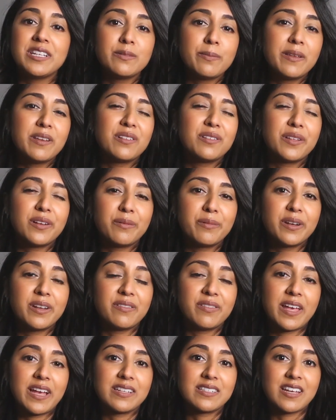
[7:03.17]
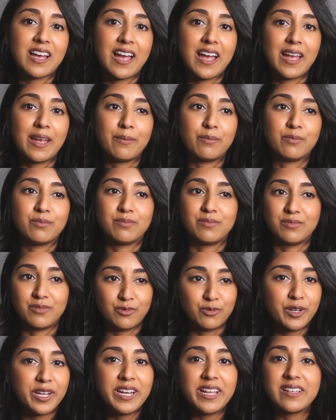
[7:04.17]
to spend a little bit of that time
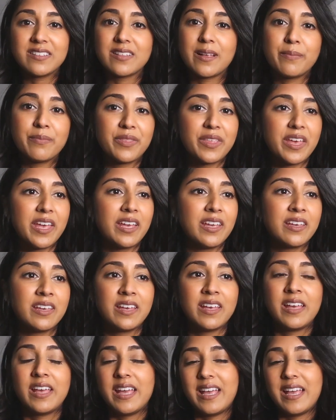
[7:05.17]
reading something,